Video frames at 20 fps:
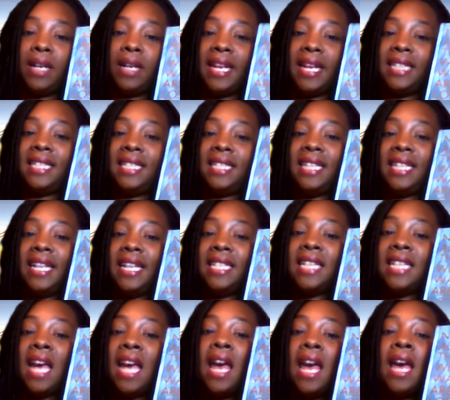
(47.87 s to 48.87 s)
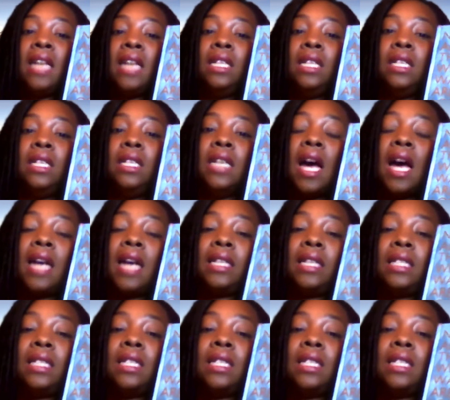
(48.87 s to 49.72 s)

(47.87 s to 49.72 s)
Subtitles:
It says, "Not